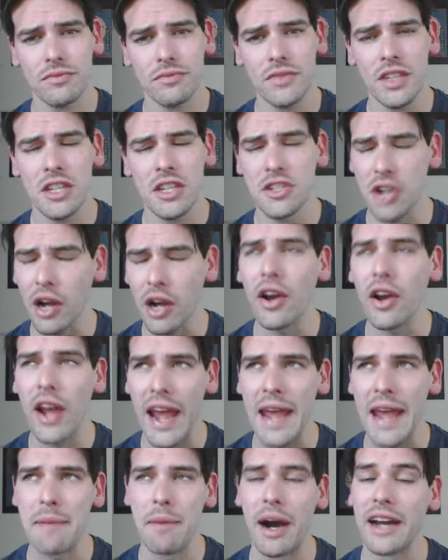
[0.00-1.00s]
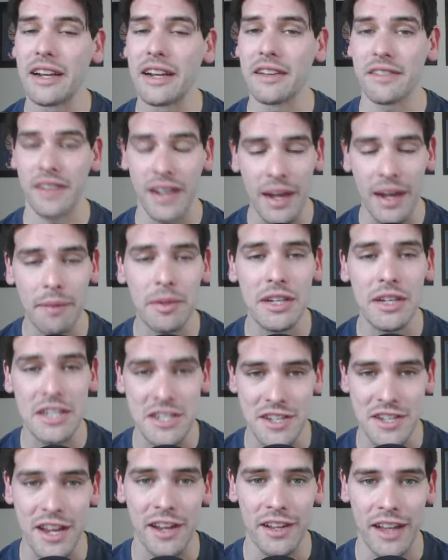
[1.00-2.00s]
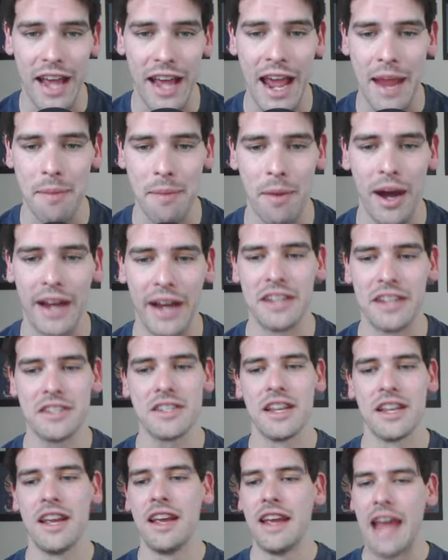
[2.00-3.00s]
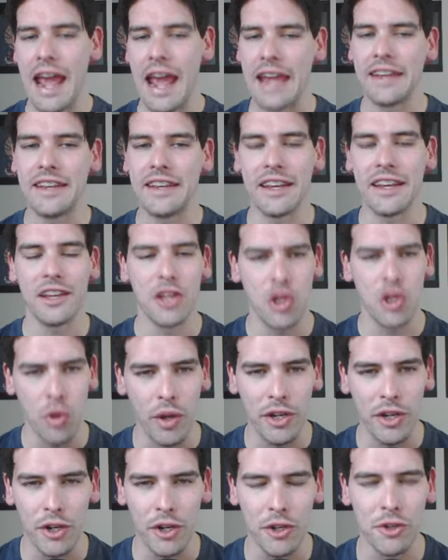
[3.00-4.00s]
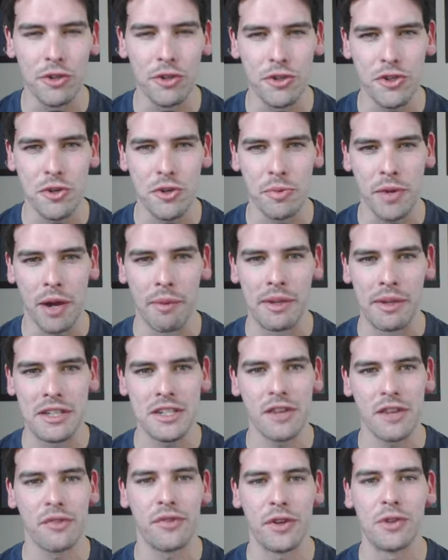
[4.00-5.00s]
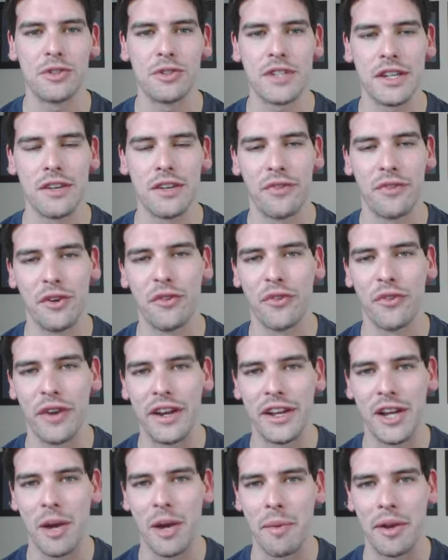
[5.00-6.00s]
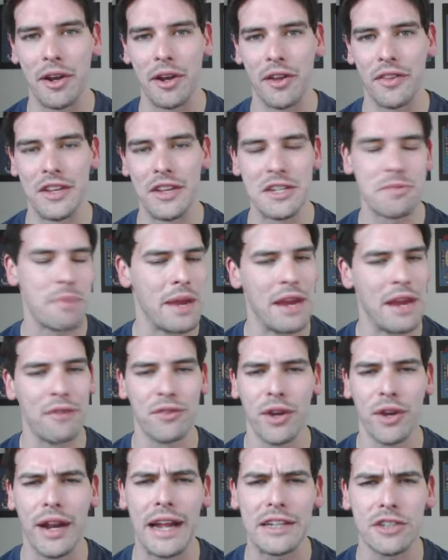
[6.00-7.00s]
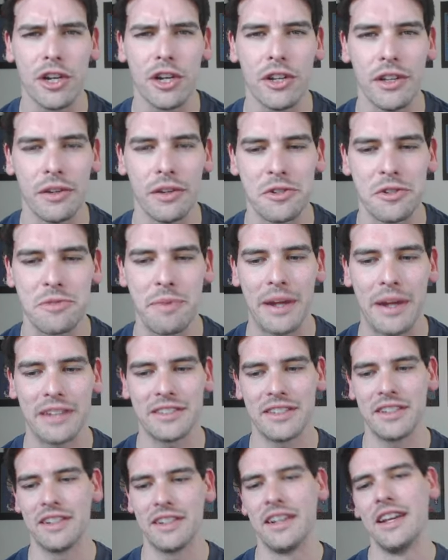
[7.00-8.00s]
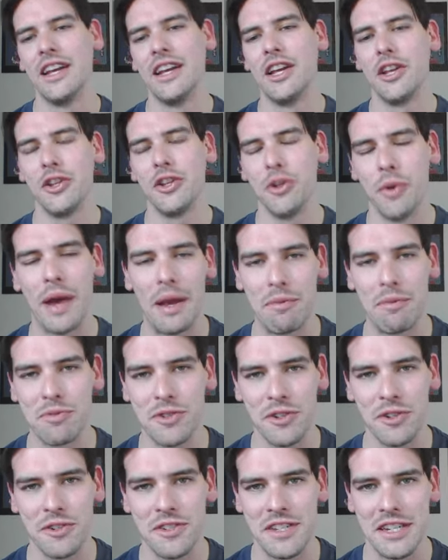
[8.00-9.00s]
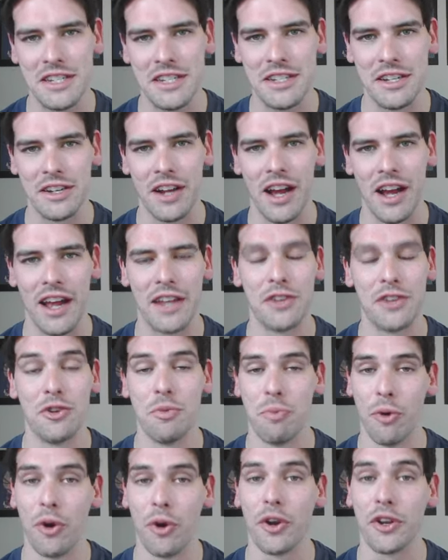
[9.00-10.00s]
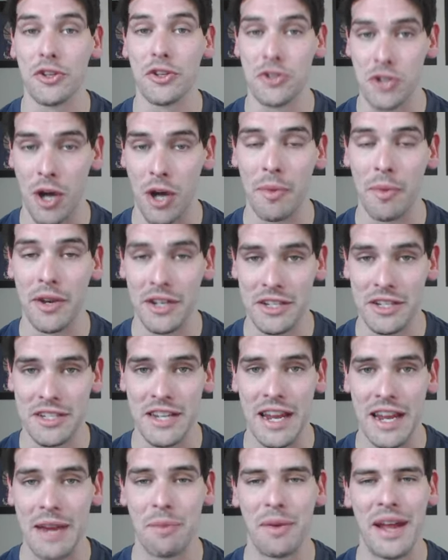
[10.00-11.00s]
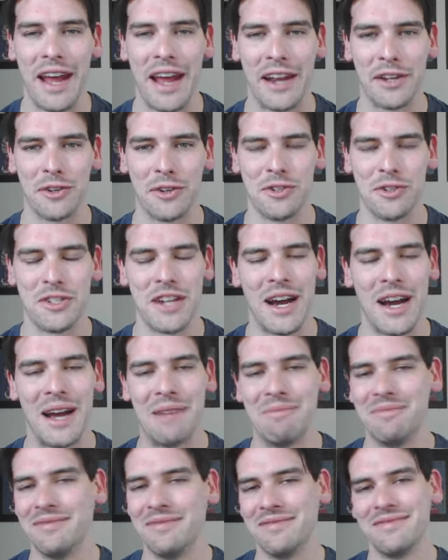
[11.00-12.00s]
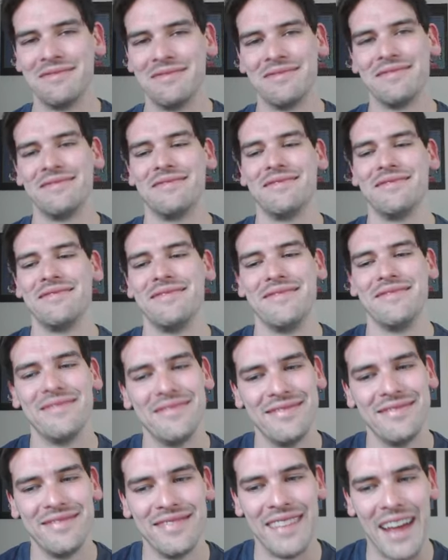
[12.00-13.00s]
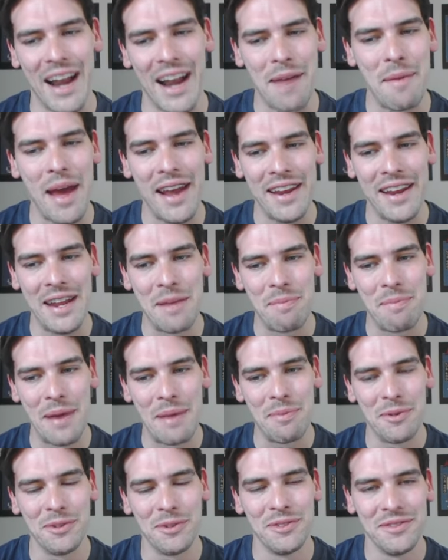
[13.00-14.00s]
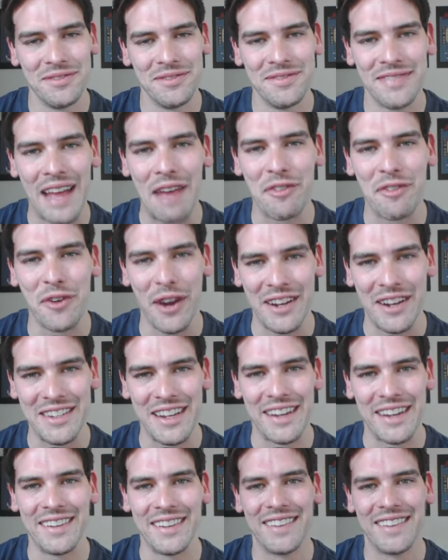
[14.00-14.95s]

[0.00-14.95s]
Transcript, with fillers: So I'll go A minus, and I'm going to settle A minus. Henking, you are not a YouTube commenter. Feel to, feel free to comment on this, but if not, I totally respect it. You were episode 69. You brought a dominant team. We had a good time. I'm out of here, people. Have a great day.